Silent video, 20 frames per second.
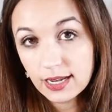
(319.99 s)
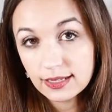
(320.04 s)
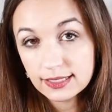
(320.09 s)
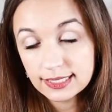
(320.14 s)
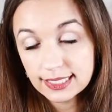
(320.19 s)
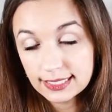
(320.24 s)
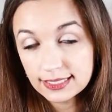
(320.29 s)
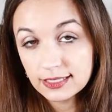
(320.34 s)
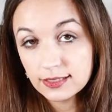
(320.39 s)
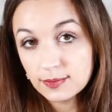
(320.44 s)

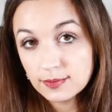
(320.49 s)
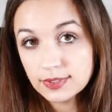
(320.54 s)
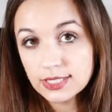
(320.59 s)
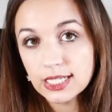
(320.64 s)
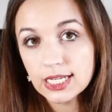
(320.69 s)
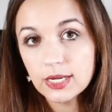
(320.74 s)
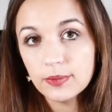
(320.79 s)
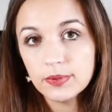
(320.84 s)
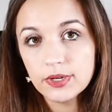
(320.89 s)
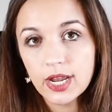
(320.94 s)
system
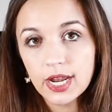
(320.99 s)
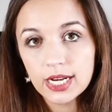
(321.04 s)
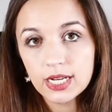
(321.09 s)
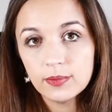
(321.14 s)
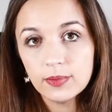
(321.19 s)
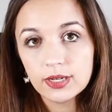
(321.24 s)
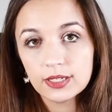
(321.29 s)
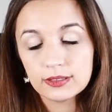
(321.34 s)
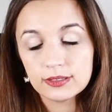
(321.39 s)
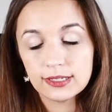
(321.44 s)
set up in
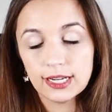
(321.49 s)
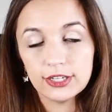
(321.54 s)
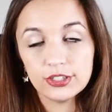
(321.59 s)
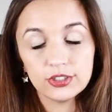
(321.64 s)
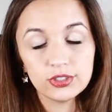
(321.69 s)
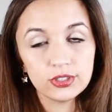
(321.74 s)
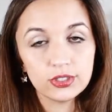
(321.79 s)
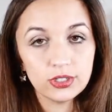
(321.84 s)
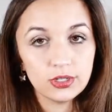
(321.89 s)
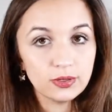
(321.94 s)
HoneyBook, so not
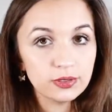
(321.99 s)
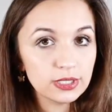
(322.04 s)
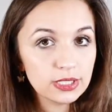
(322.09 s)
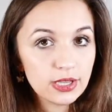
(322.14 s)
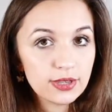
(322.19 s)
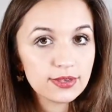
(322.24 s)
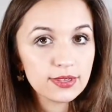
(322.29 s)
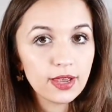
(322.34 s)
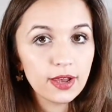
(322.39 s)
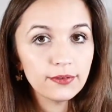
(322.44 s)
just using
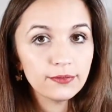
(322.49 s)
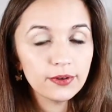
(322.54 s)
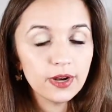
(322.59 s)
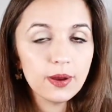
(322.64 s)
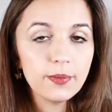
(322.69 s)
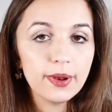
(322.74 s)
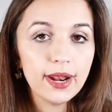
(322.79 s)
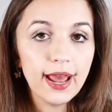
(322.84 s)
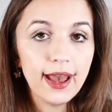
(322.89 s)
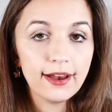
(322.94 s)
the
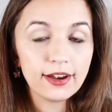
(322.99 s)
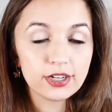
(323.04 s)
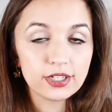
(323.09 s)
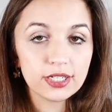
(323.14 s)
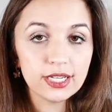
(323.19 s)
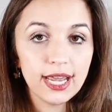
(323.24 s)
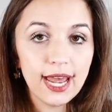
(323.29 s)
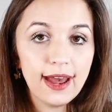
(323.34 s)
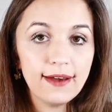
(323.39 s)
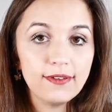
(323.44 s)
software, but
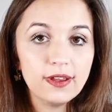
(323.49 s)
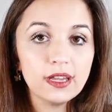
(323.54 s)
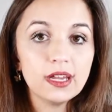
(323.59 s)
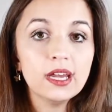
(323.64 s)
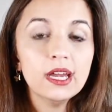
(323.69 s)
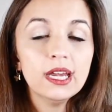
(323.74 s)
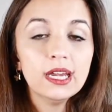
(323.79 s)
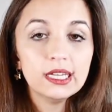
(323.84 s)
actually having